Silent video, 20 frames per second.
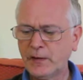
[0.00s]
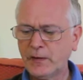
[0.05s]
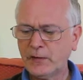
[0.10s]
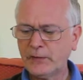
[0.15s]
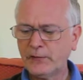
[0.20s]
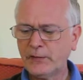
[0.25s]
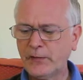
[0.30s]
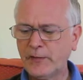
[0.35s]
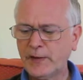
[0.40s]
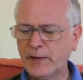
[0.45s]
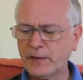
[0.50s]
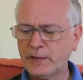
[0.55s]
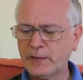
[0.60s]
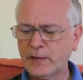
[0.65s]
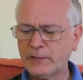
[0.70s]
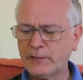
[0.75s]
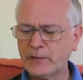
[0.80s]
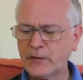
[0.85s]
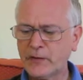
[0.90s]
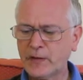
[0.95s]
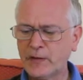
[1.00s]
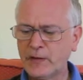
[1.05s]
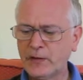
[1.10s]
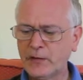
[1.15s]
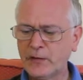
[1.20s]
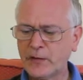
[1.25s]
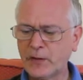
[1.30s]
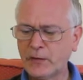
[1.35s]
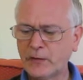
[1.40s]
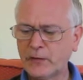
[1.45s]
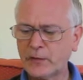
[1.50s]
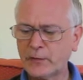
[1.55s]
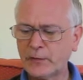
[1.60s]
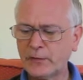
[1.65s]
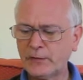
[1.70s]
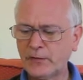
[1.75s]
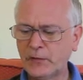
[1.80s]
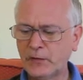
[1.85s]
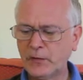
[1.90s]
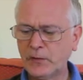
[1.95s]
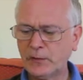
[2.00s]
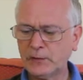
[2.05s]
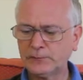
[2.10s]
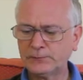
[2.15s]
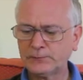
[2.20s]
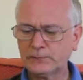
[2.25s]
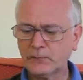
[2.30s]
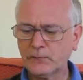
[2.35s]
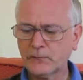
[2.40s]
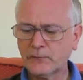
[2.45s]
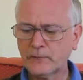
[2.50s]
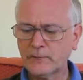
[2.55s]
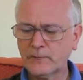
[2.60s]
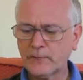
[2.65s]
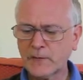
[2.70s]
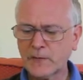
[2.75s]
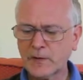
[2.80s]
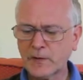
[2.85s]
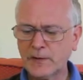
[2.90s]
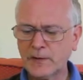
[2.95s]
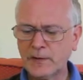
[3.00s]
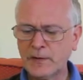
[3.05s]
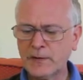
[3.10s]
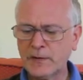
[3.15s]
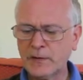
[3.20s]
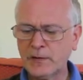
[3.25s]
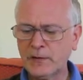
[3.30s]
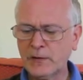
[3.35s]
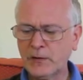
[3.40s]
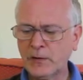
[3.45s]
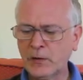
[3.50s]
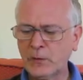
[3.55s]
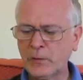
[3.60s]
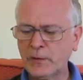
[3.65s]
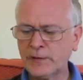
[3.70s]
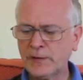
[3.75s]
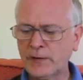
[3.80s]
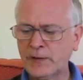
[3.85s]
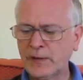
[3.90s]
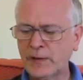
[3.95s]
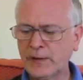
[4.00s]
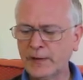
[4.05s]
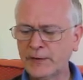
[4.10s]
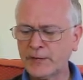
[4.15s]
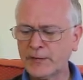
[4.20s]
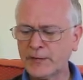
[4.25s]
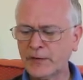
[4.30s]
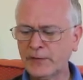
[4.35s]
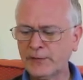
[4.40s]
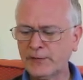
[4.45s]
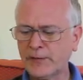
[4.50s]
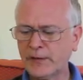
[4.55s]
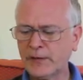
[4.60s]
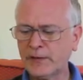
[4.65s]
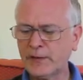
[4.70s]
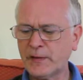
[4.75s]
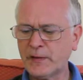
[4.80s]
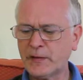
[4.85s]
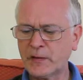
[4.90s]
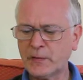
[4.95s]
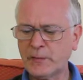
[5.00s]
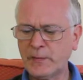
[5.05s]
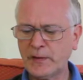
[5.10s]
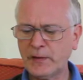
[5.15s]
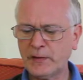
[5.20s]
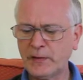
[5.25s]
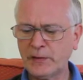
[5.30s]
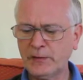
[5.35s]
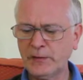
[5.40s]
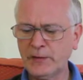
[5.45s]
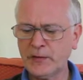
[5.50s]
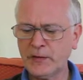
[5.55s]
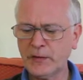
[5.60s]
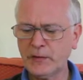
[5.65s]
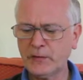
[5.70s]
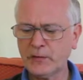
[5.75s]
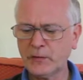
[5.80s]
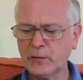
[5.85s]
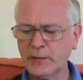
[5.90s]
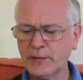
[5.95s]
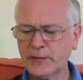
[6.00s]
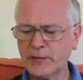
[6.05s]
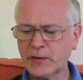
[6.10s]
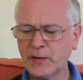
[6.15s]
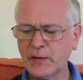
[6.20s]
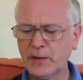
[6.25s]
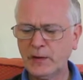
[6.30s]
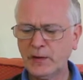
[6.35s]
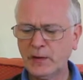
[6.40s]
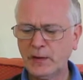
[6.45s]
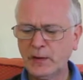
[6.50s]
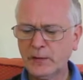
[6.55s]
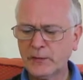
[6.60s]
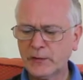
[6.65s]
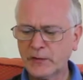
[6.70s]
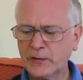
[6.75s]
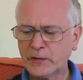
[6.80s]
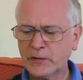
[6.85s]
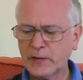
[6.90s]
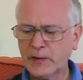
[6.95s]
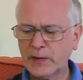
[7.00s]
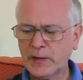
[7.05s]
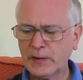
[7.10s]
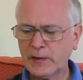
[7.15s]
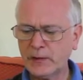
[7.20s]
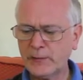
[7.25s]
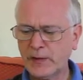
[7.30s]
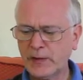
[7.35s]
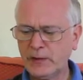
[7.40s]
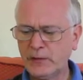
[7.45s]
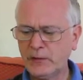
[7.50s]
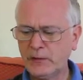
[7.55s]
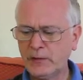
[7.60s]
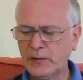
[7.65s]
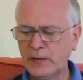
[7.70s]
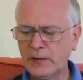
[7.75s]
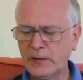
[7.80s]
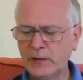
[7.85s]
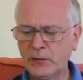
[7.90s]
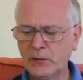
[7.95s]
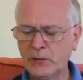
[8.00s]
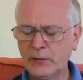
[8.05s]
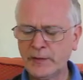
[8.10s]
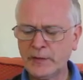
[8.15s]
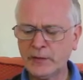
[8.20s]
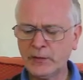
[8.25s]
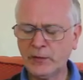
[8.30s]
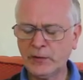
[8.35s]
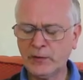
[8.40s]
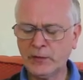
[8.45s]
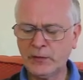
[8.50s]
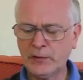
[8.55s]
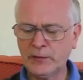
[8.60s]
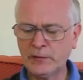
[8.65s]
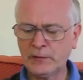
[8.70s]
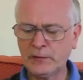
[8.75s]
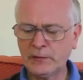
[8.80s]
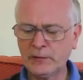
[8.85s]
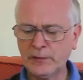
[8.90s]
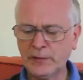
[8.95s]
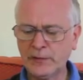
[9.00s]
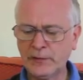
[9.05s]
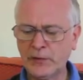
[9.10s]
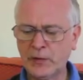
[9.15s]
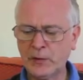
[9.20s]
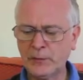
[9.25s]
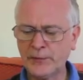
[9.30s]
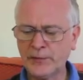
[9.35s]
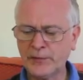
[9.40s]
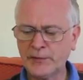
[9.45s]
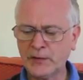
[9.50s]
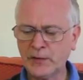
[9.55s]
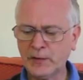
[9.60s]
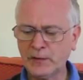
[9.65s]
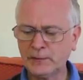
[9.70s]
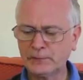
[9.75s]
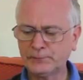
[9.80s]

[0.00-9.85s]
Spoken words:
for he had never seen toast before. He didn't know what the yellow soft thing they smeared on the toast was, because in Calumen you nearly always got oil and not butter.